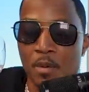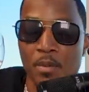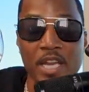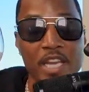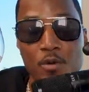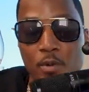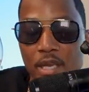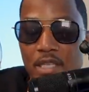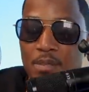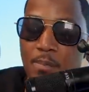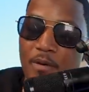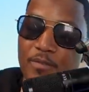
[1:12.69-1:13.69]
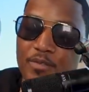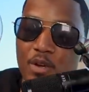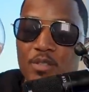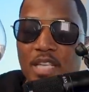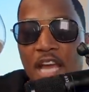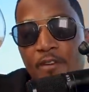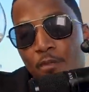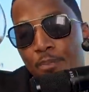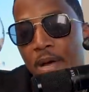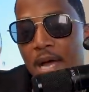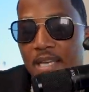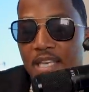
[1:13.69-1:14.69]
But anyway, this is my first ever
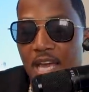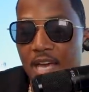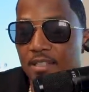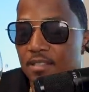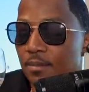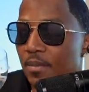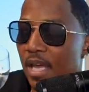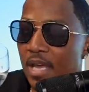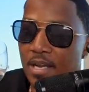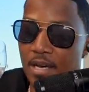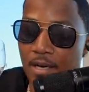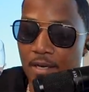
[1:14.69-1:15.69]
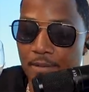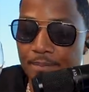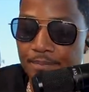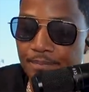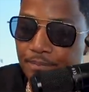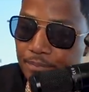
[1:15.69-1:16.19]
podcast, and uh, um,